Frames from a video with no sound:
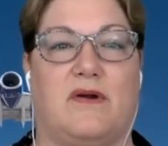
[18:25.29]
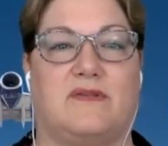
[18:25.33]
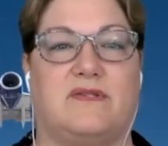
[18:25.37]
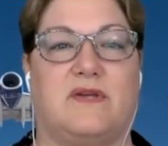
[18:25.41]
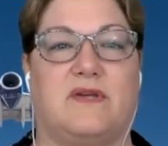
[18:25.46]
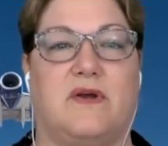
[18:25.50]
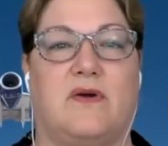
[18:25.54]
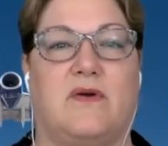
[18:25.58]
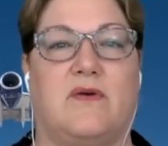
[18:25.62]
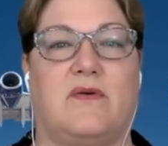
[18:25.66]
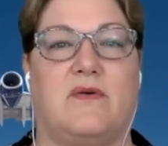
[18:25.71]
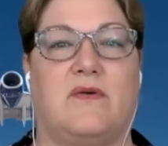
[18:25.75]

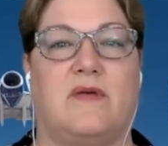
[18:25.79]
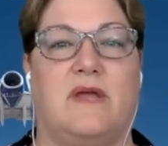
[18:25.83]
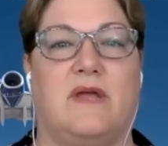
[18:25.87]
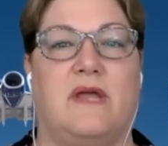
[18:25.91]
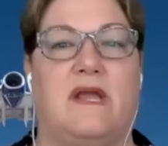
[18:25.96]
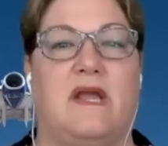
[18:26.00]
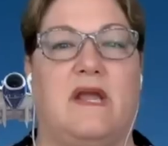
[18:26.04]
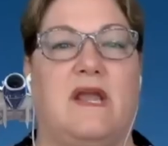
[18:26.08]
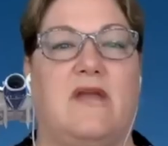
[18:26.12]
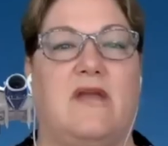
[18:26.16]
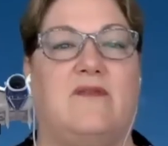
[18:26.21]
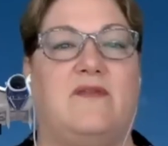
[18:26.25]
So
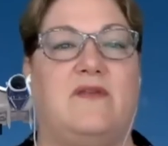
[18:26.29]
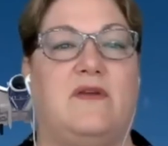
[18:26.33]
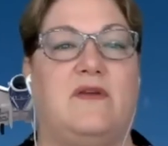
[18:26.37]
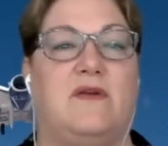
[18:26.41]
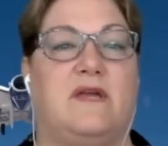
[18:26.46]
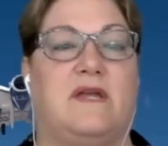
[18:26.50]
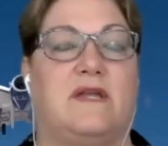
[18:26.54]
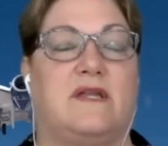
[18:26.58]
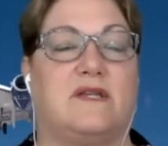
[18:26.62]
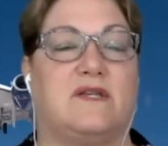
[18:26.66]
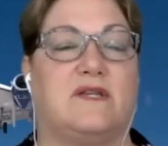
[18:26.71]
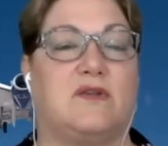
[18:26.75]
if you
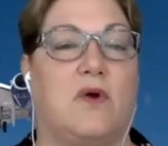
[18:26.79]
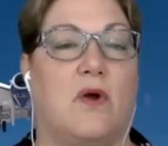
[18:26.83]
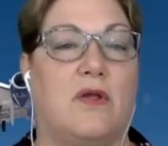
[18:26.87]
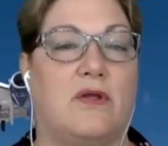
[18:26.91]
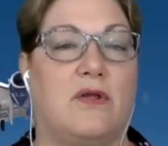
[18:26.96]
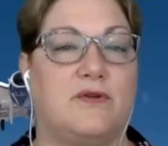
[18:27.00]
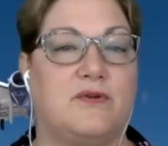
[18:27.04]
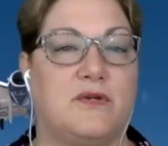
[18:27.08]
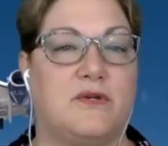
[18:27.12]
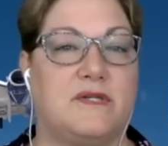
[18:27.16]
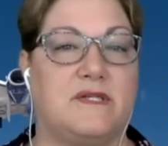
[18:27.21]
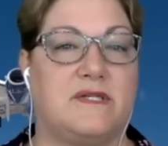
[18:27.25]
get the
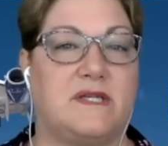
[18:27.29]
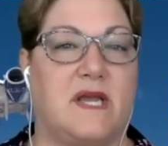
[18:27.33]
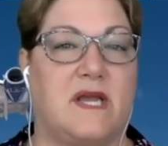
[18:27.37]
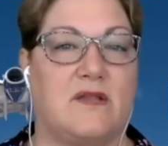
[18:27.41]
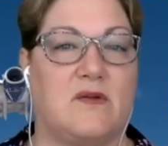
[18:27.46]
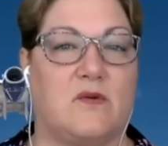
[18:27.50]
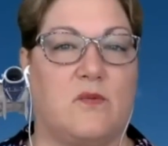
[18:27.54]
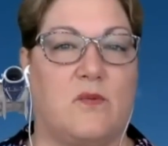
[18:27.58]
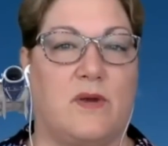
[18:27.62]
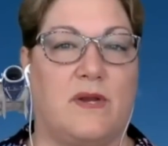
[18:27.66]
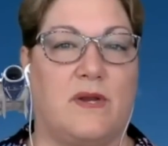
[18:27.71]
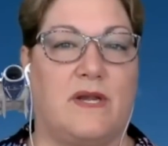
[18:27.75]
toiletries
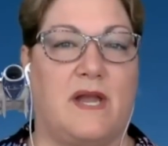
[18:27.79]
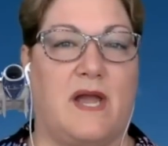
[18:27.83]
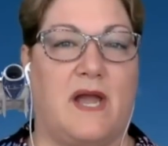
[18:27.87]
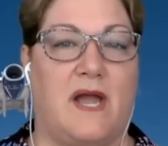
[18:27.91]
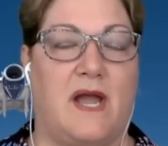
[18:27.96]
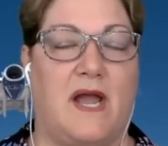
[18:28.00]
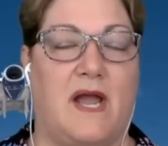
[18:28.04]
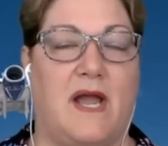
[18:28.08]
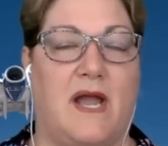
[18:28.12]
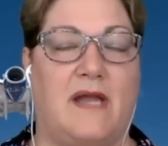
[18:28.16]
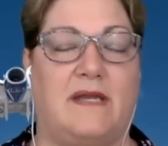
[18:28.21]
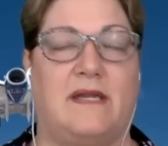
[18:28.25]
together one
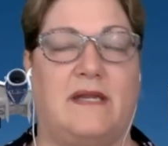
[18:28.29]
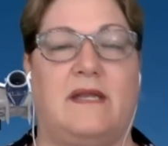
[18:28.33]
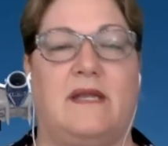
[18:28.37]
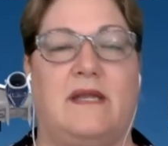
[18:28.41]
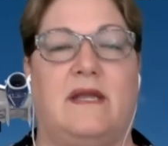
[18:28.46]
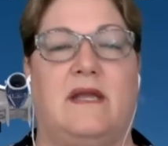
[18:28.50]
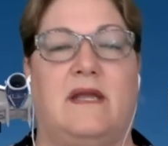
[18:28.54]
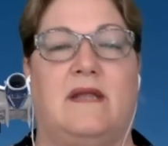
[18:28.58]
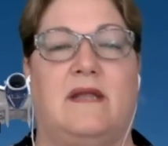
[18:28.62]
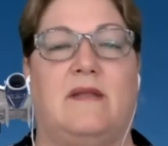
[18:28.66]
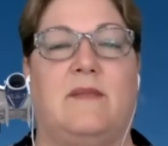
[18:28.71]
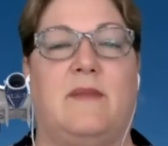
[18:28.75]
night,
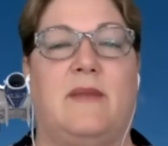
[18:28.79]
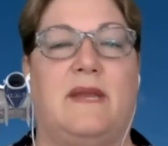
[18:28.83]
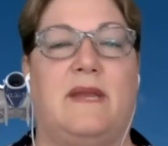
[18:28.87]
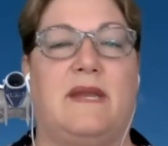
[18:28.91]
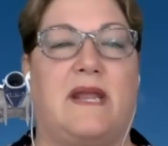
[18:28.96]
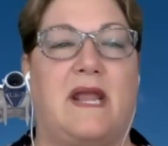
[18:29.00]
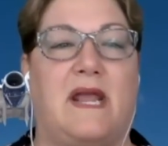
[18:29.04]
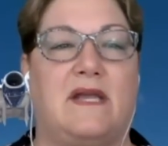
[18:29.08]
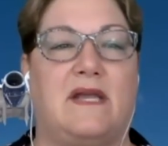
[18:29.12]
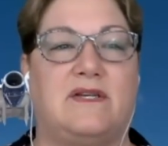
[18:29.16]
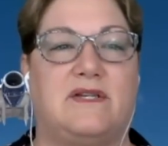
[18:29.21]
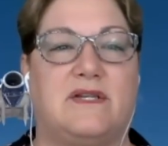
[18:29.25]
the
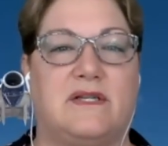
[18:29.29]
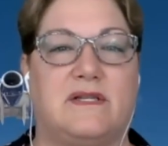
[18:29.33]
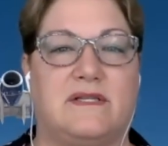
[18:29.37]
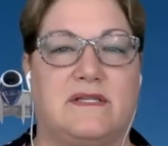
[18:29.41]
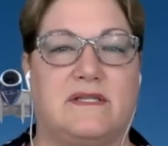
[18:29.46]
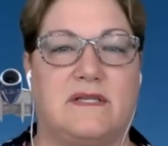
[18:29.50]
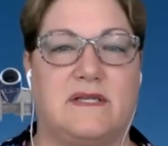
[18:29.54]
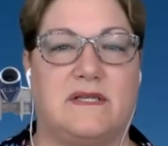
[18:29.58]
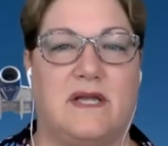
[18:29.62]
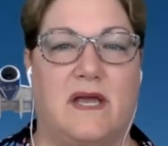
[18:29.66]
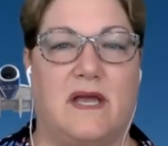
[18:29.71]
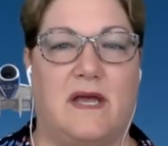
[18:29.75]

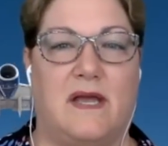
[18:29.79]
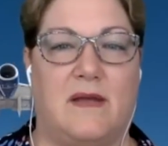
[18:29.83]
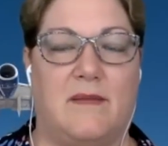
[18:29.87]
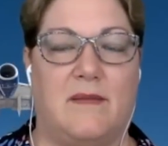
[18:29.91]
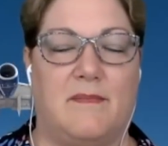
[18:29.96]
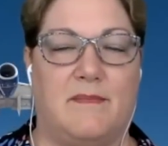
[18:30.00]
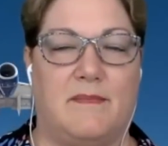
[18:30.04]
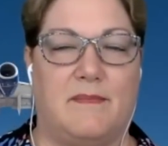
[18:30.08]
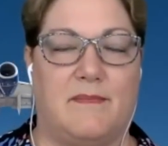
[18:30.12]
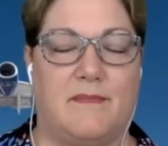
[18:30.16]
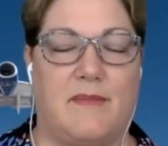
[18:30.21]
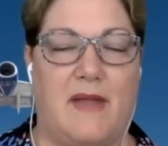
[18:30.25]
medications
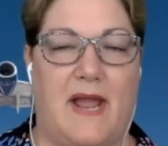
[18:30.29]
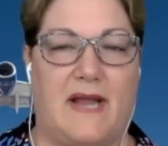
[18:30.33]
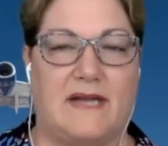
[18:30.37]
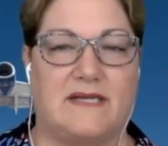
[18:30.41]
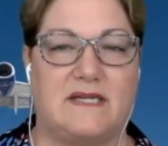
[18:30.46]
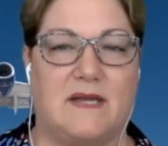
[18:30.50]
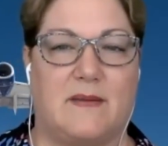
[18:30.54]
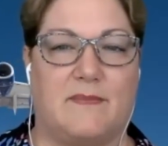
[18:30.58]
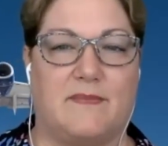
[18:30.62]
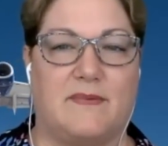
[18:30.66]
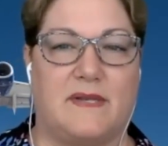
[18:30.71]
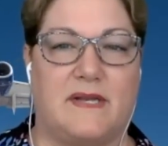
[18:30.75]
um,
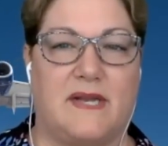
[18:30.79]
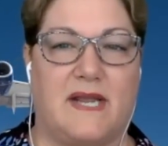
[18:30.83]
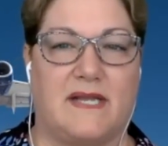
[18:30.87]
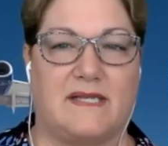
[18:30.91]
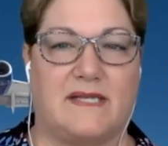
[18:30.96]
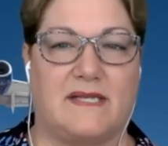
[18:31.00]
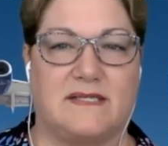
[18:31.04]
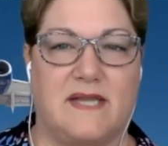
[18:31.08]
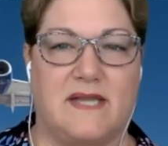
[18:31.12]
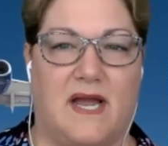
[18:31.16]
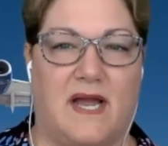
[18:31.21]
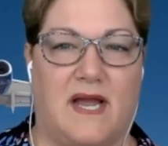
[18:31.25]
packed up the
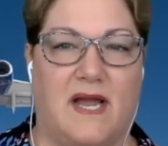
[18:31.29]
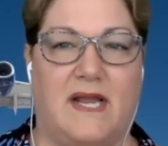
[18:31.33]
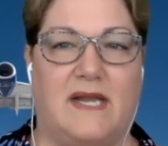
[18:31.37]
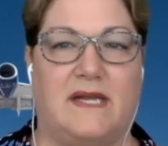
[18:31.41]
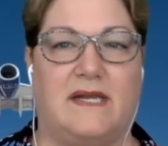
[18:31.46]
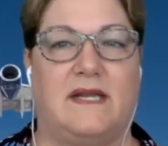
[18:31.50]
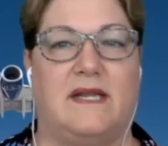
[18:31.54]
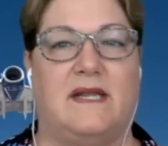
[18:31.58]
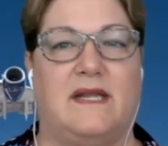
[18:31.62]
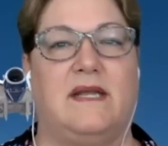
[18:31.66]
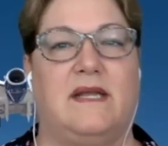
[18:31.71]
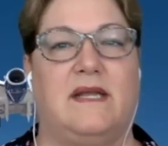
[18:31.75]
next night,